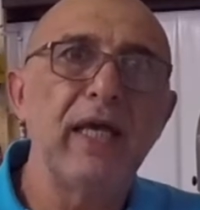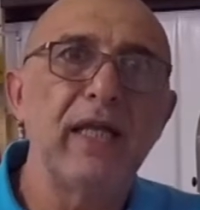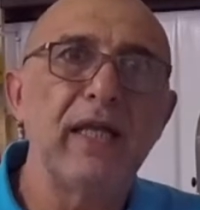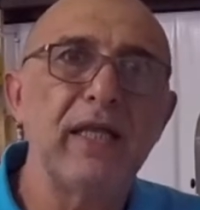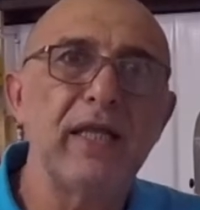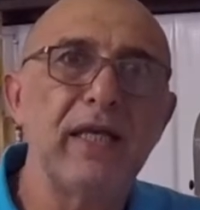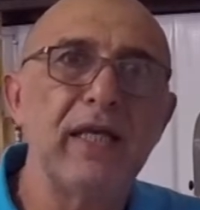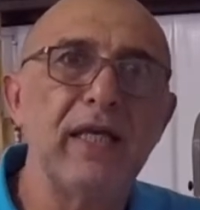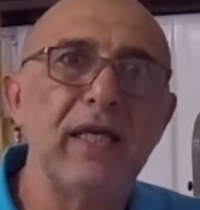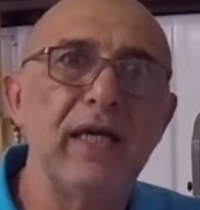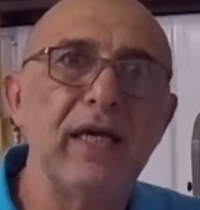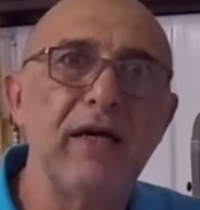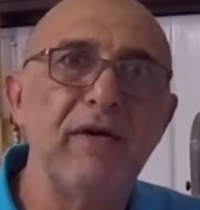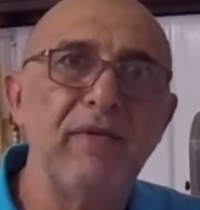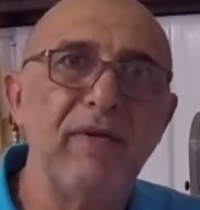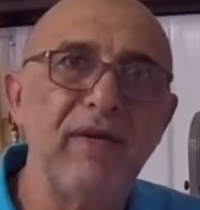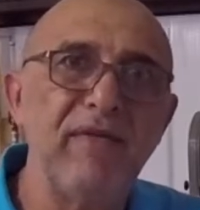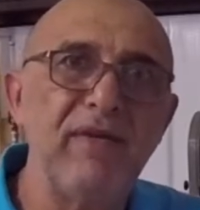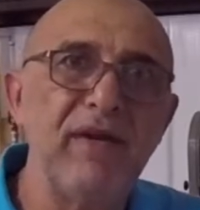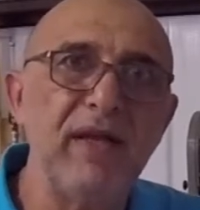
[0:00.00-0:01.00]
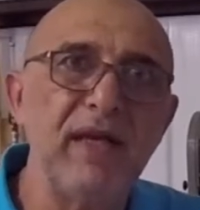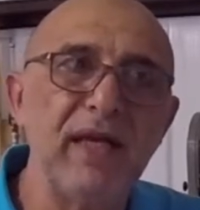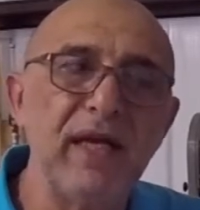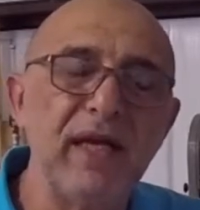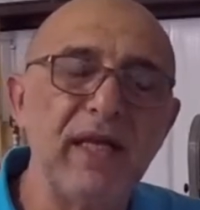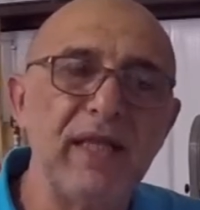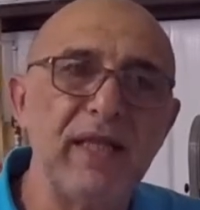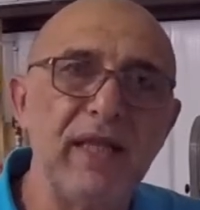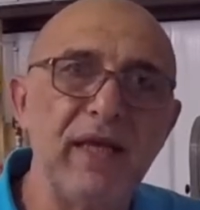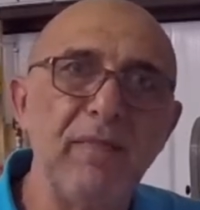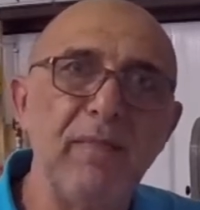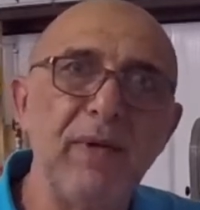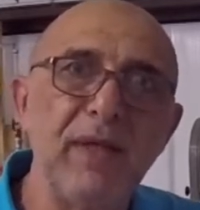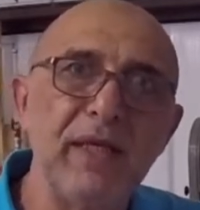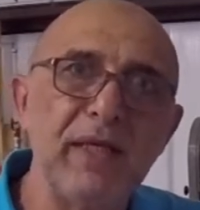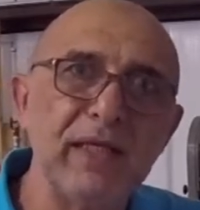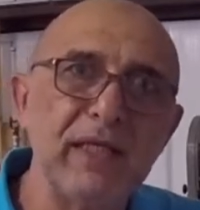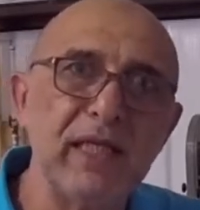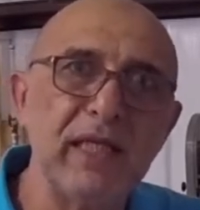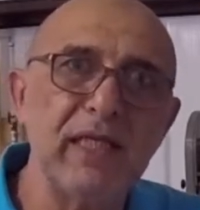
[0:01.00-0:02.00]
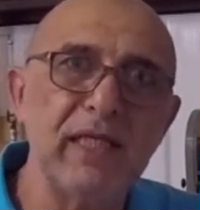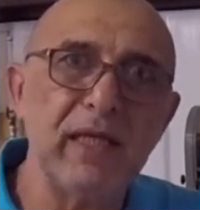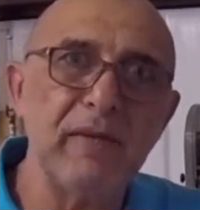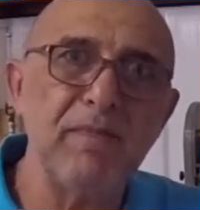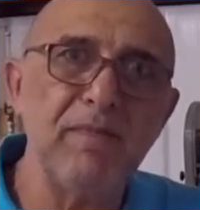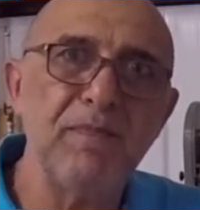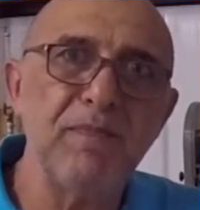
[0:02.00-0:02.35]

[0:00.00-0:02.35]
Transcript: the riveting and dimpling system